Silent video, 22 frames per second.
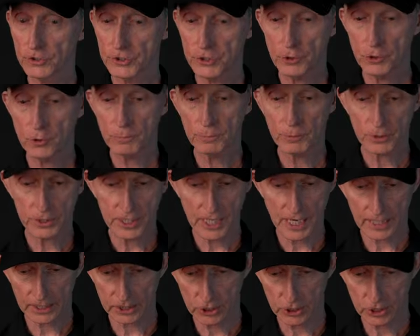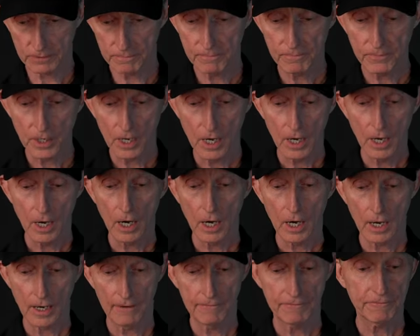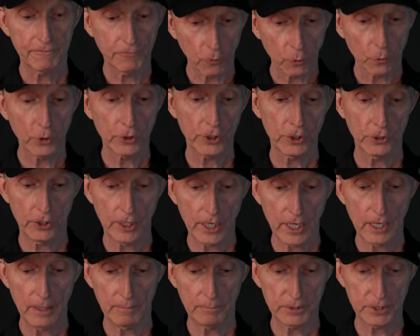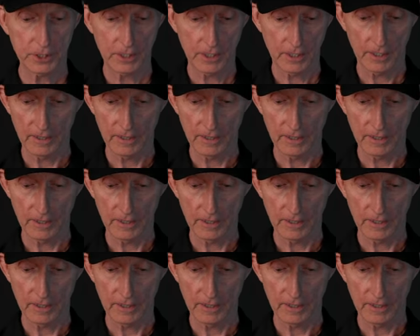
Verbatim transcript: 2 protection uh, for your hips.